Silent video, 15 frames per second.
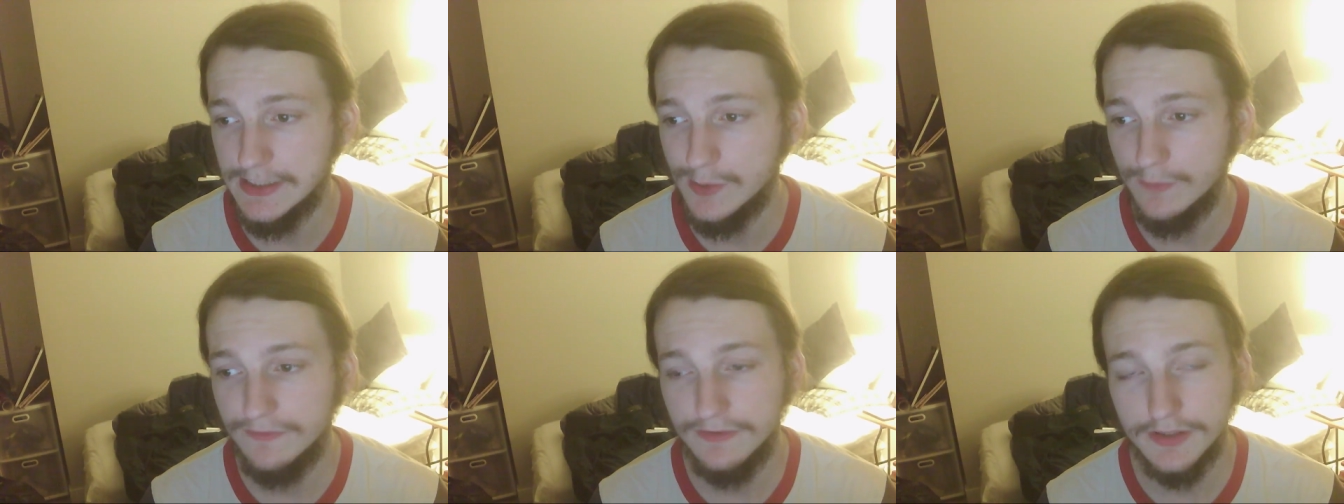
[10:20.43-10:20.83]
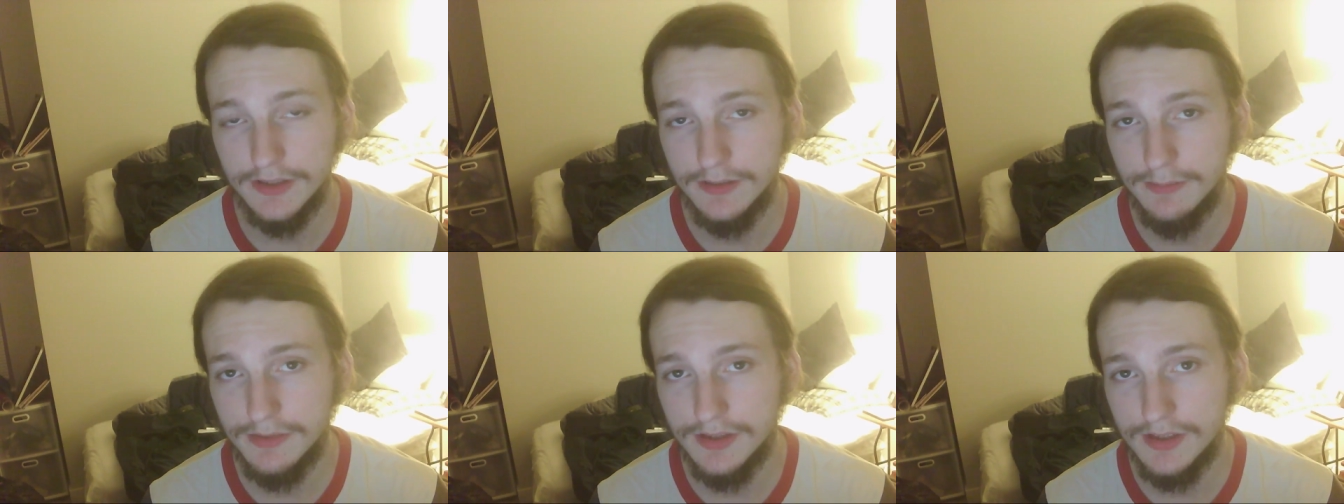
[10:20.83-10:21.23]

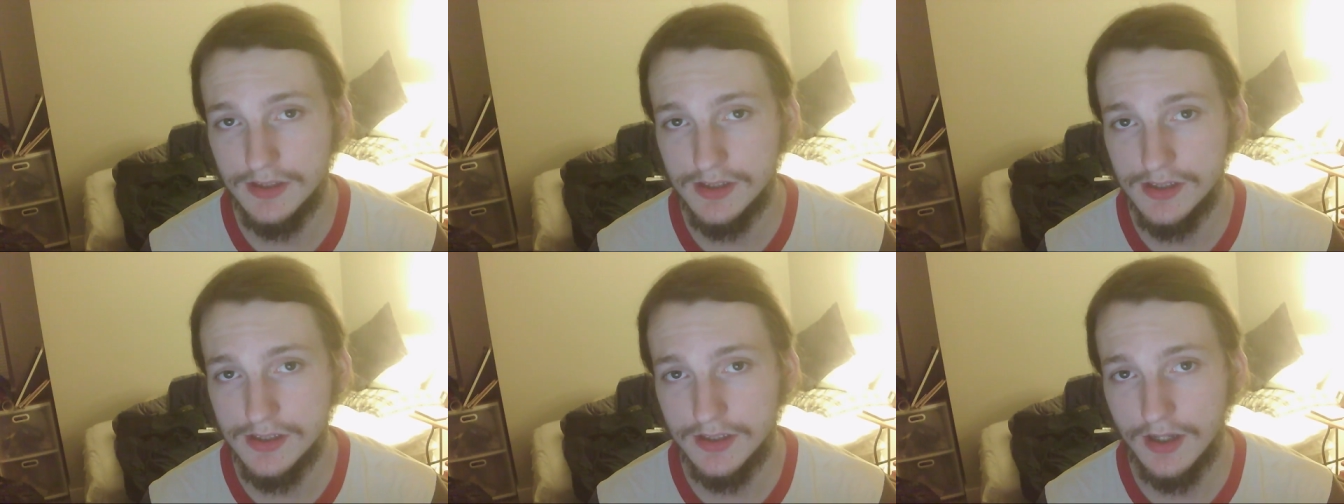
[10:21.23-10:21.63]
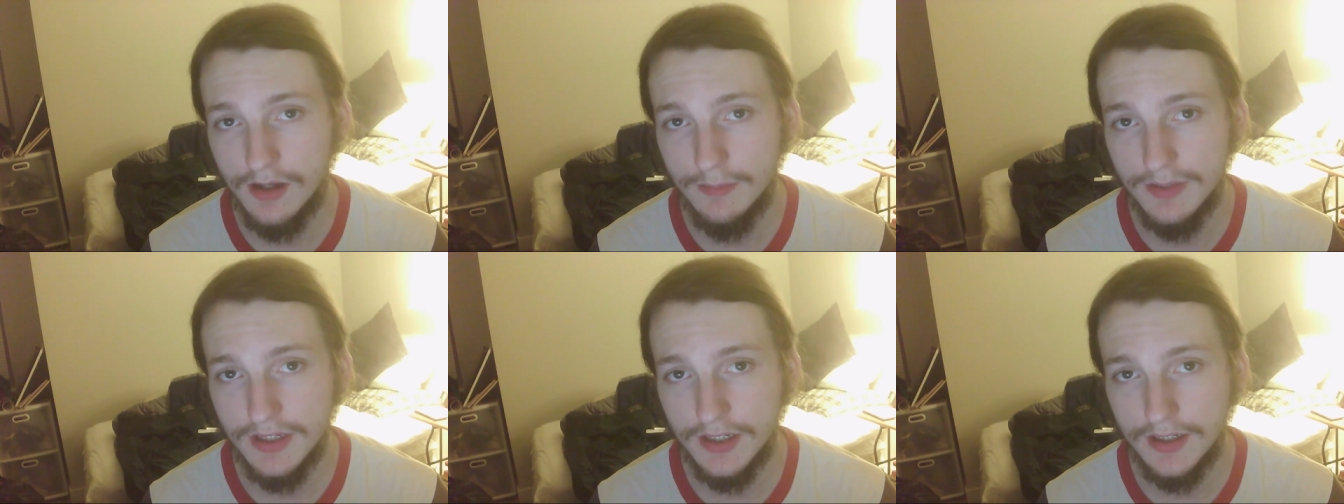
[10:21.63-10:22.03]
hopefully be
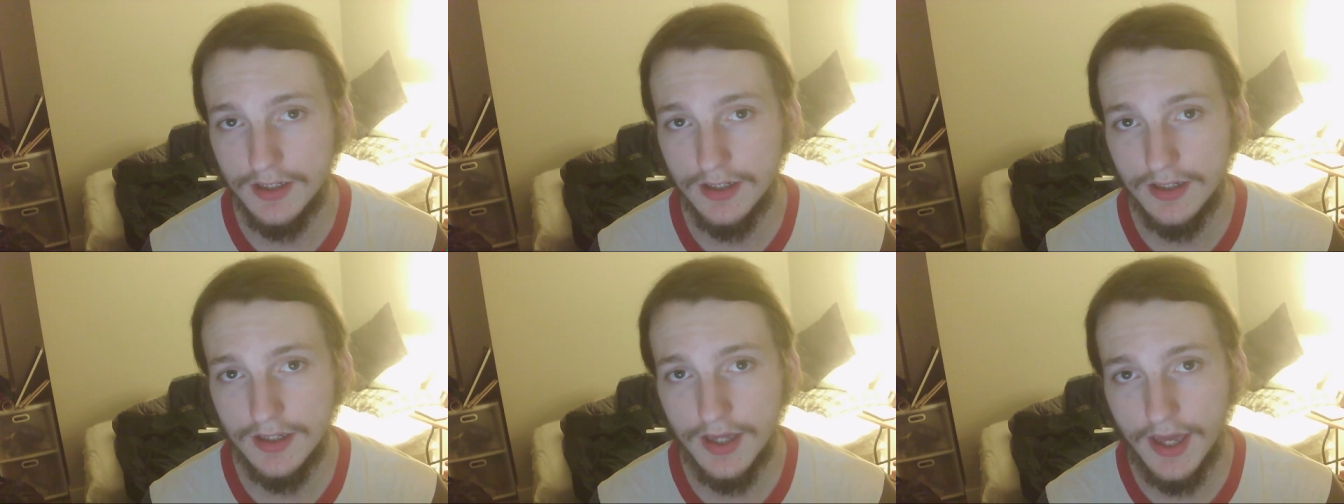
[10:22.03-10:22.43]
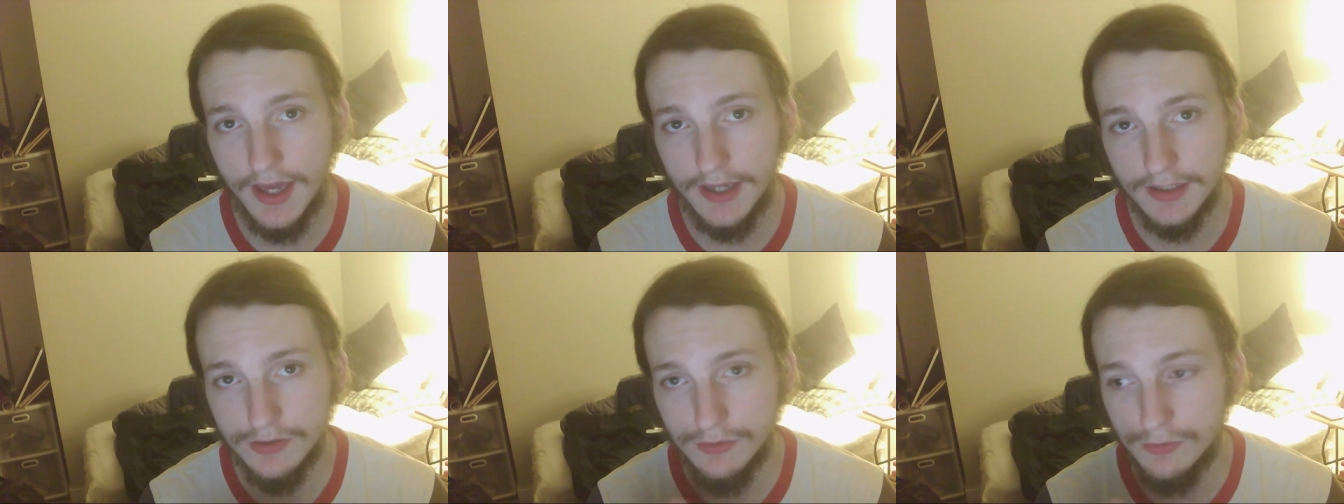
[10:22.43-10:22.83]
coming
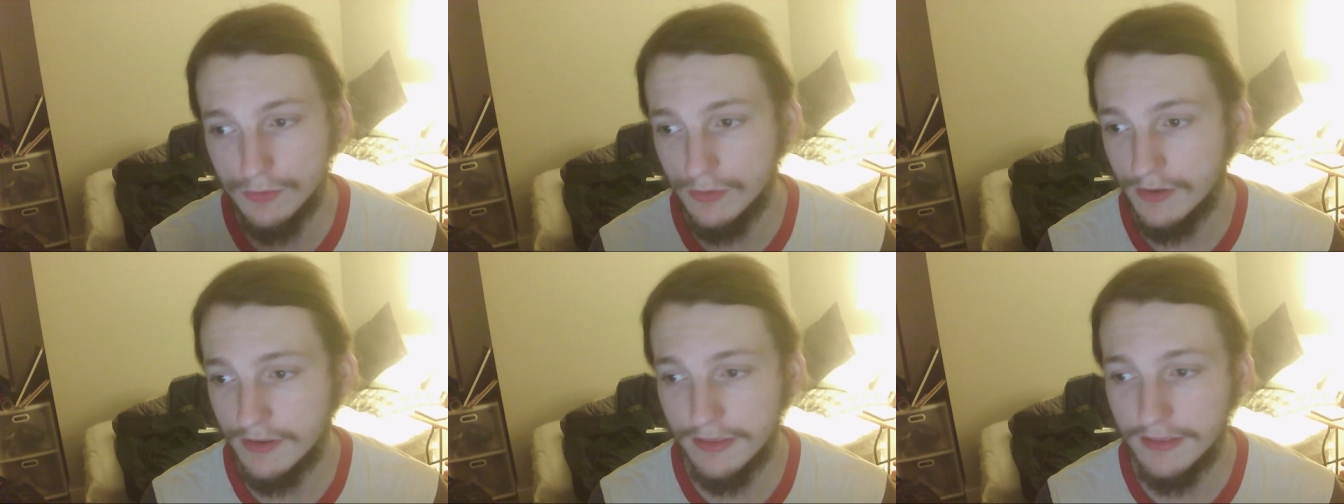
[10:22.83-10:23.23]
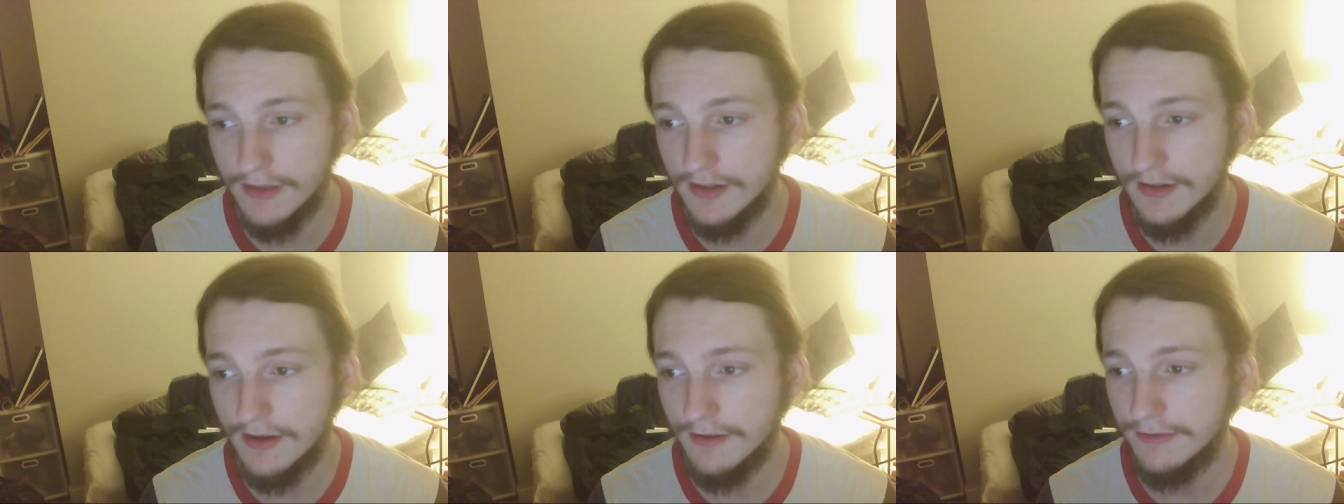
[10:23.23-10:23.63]
at you with
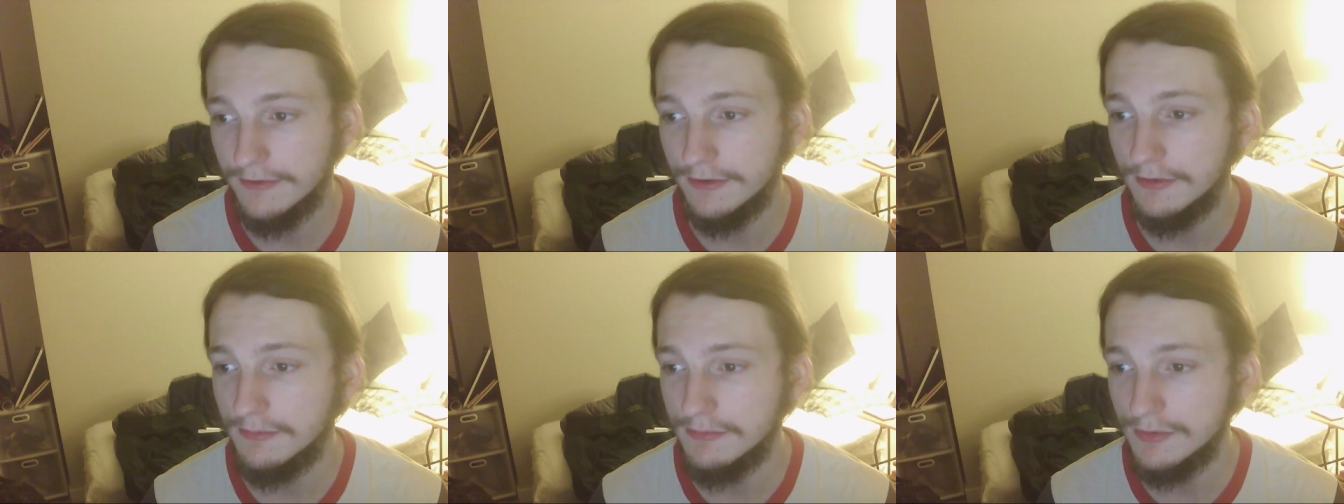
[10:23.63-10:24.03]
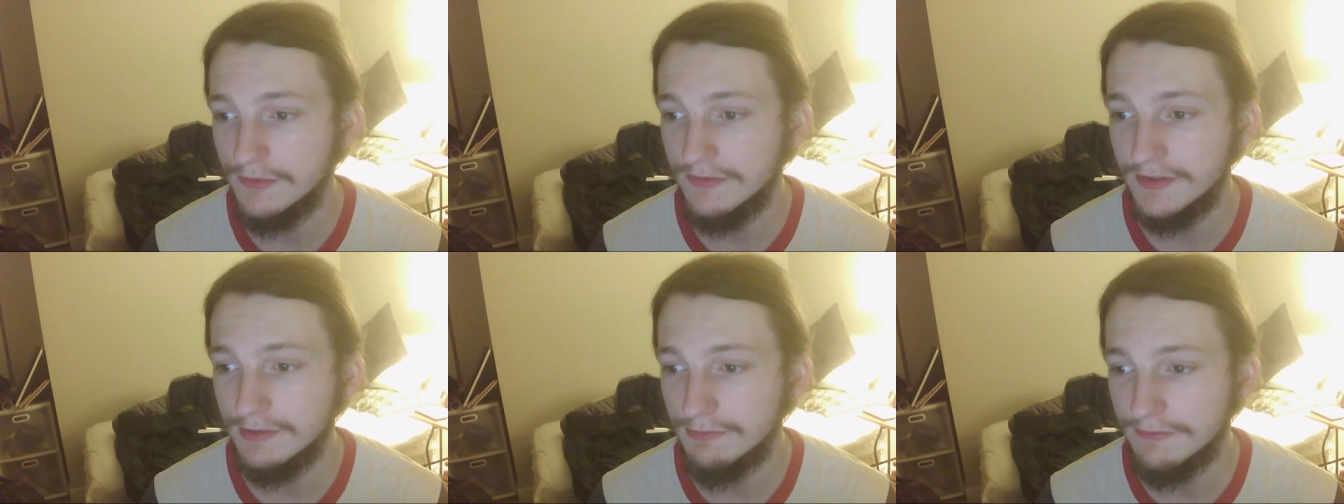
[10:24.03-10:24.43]
another
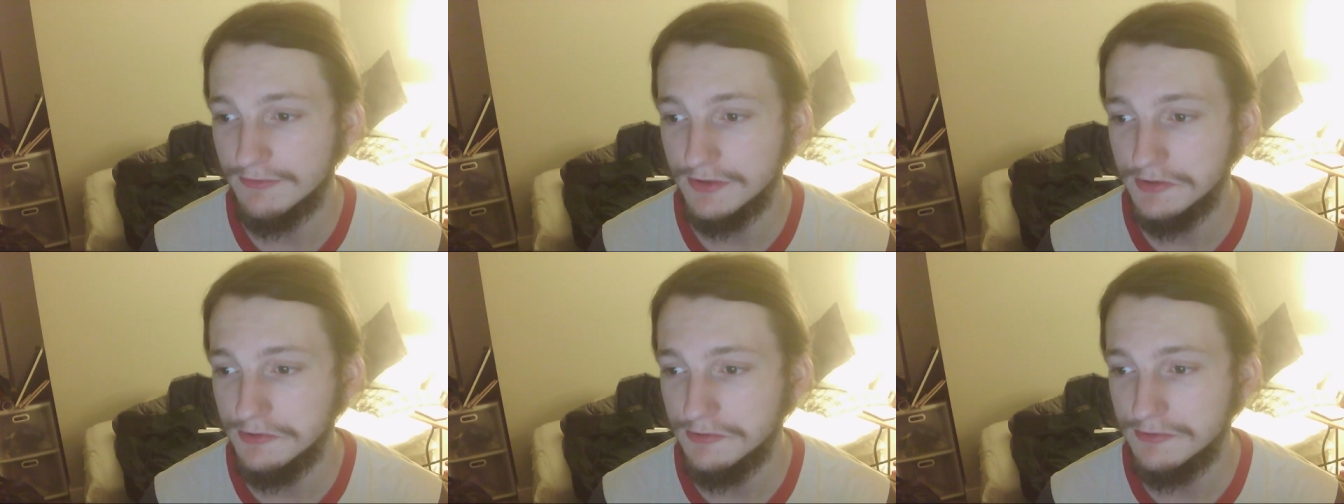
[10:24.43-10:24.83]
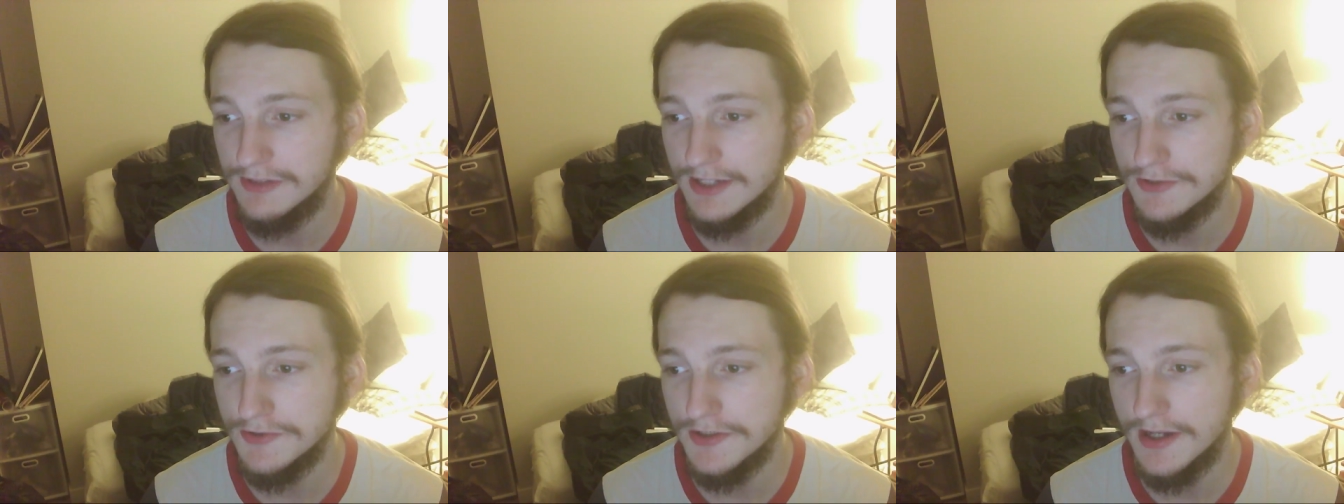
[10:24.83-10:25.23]
movie review,
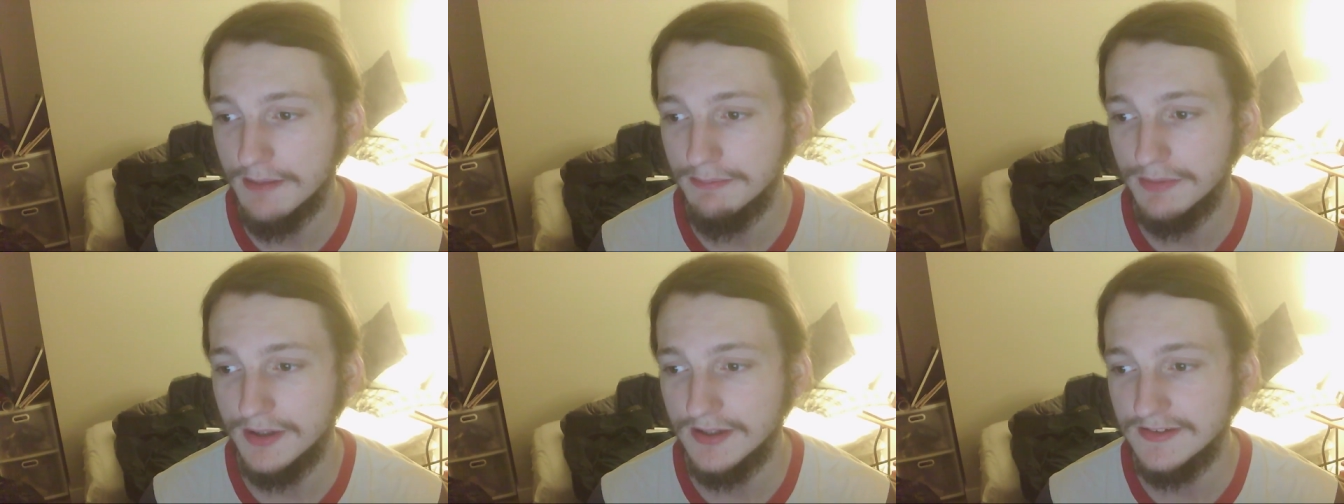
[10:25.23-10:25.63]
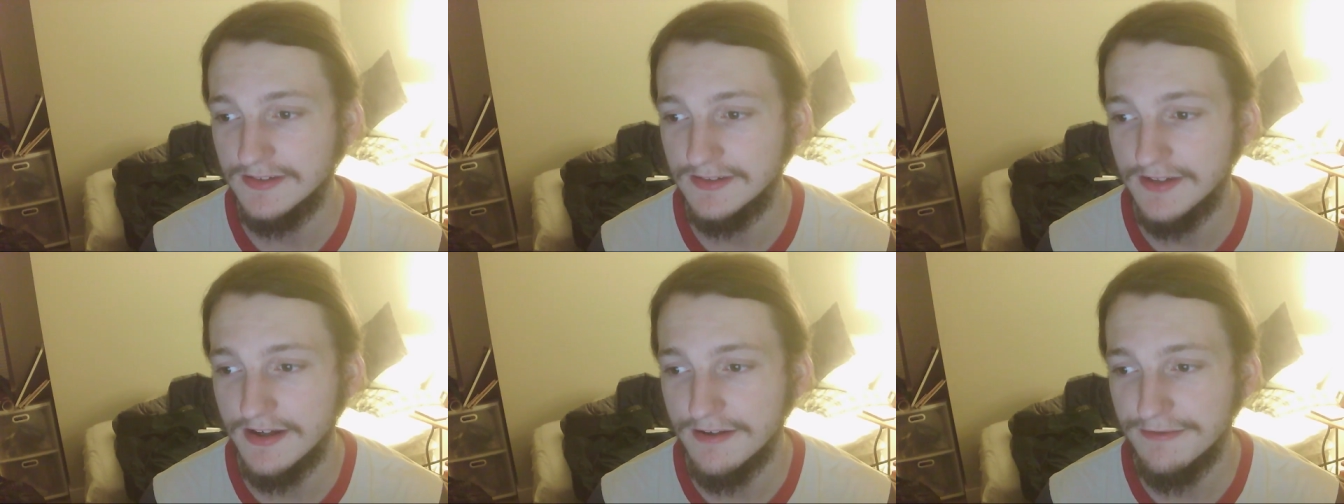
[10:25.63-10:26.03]
catching up on
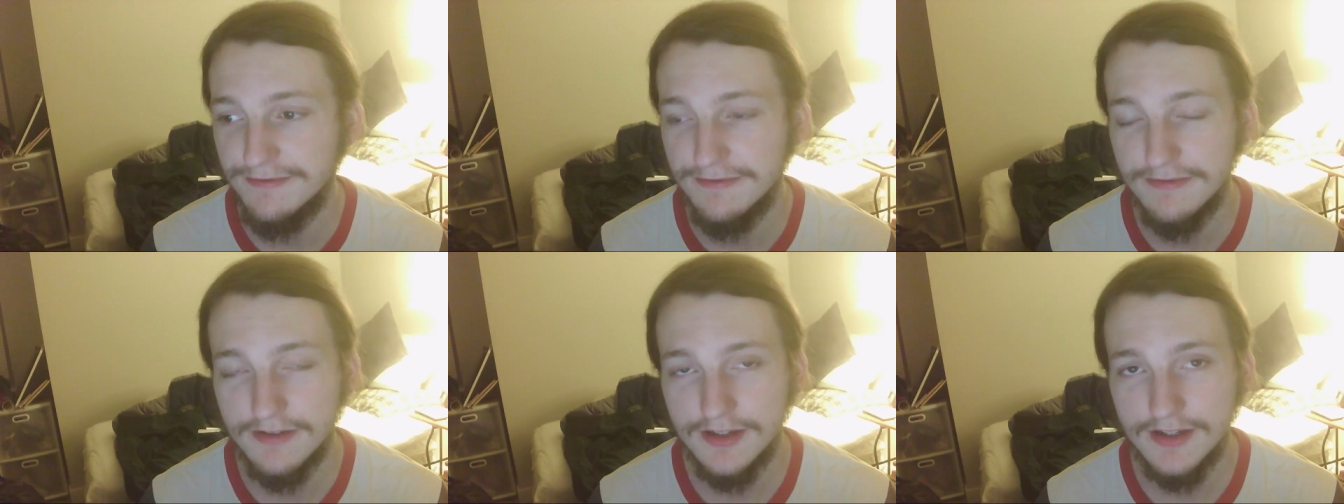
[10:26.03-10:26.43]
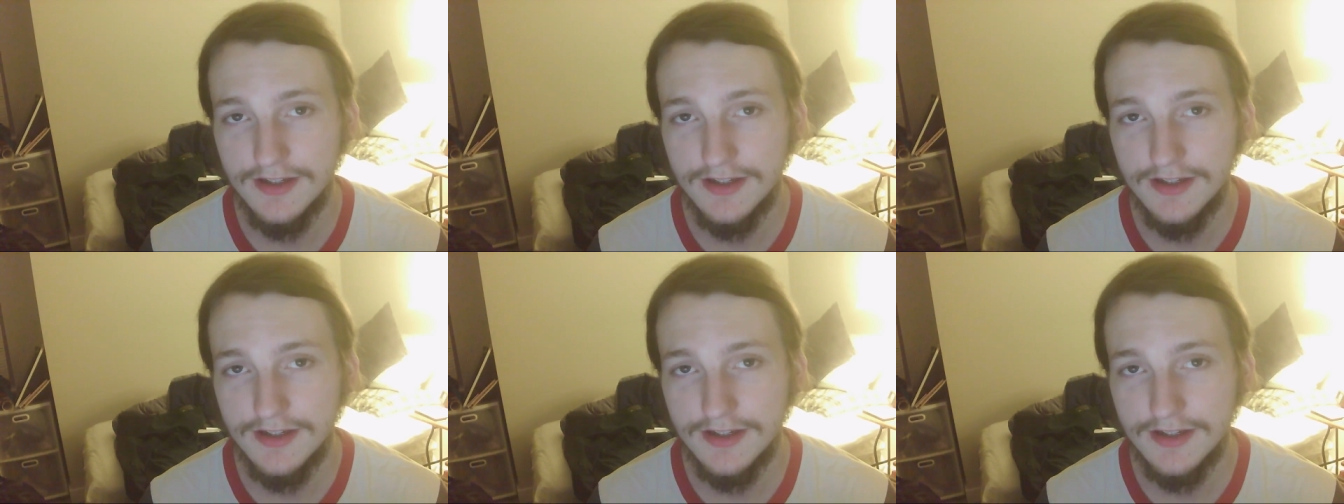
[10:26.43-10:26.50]
stuff.